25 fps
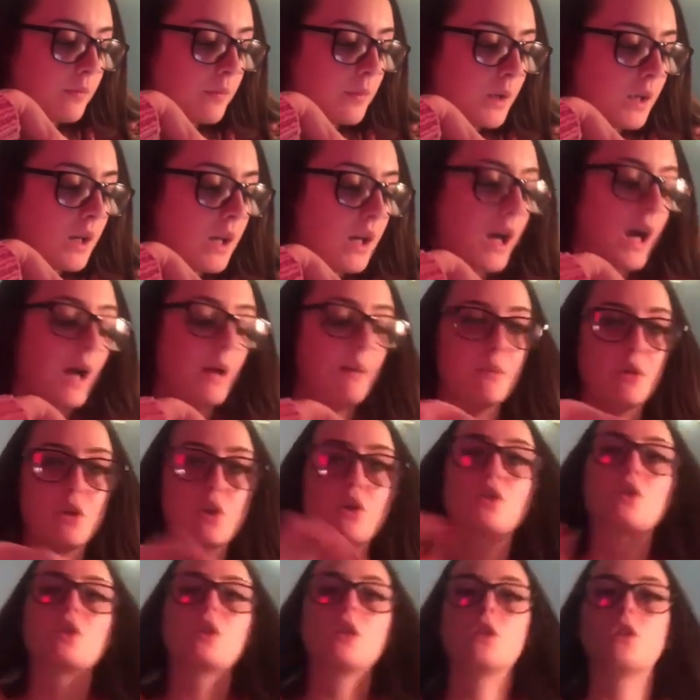I'm
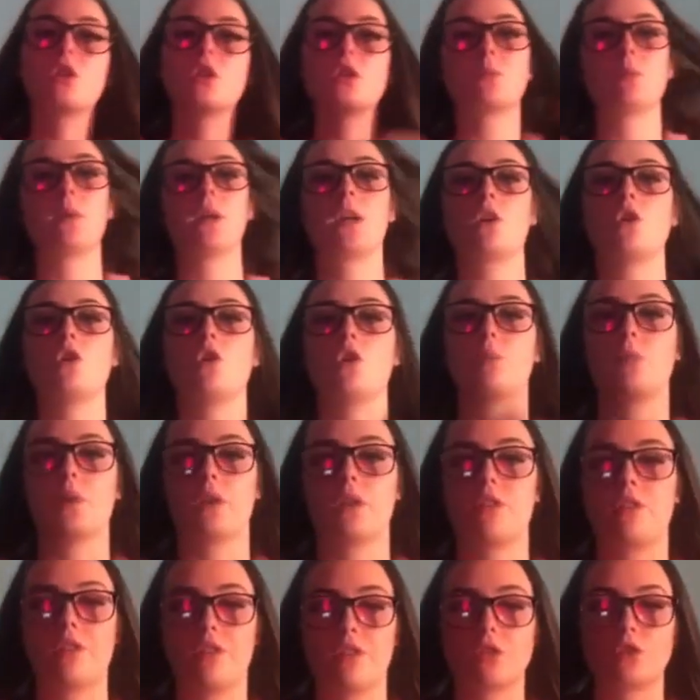usually good at picking up, but
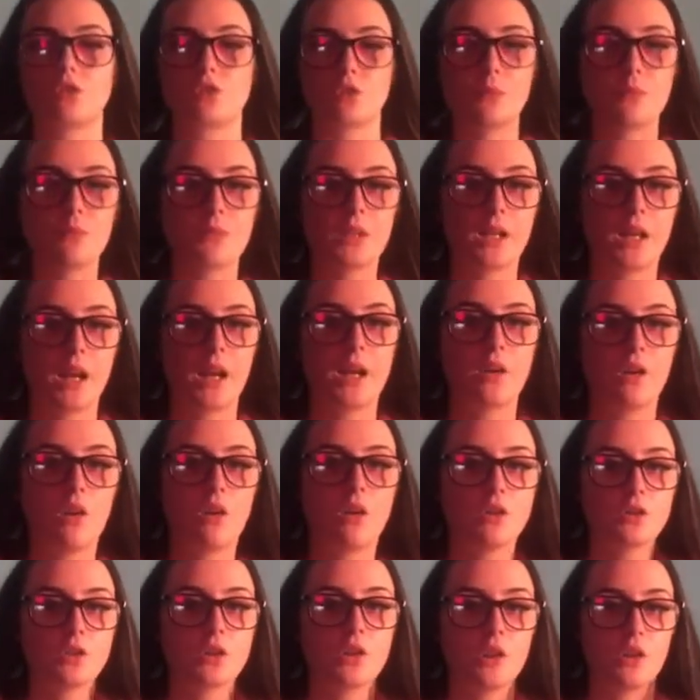if there is something I
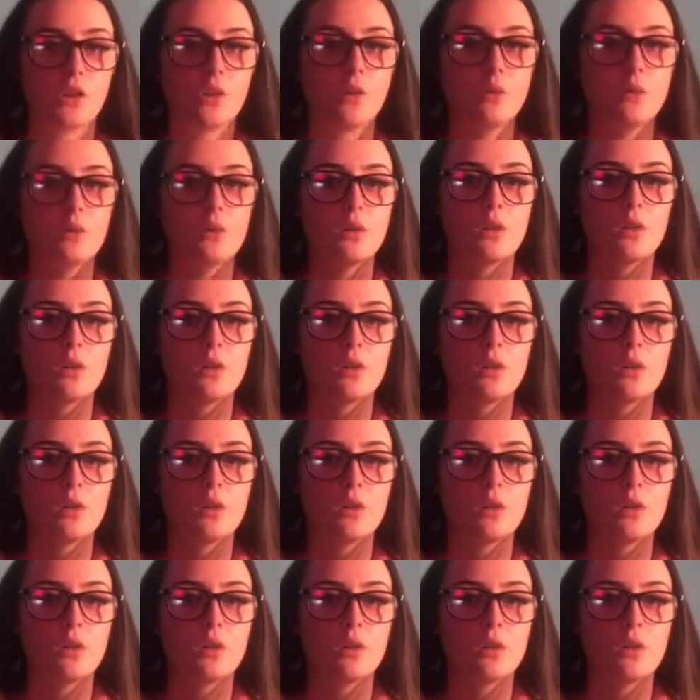can't do,